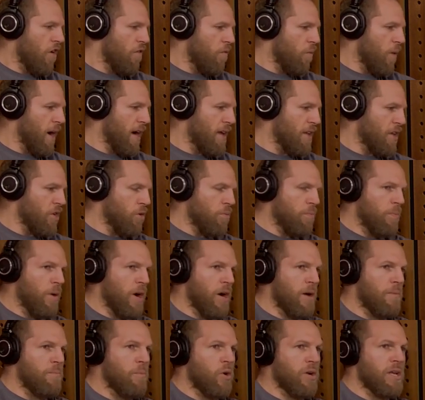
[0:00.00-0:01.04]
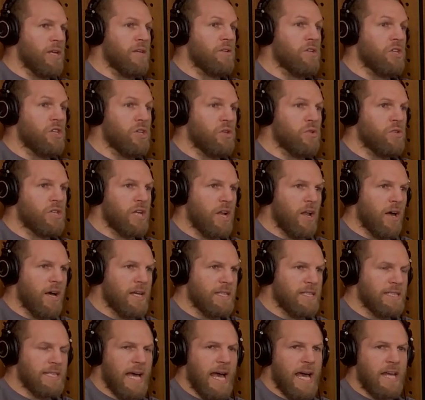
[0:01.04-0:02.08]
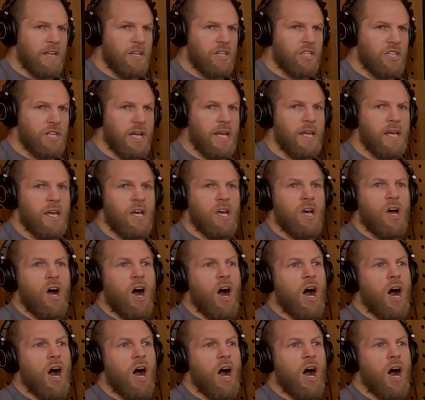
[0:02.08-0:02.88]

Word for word: way that your body utilizes that energy.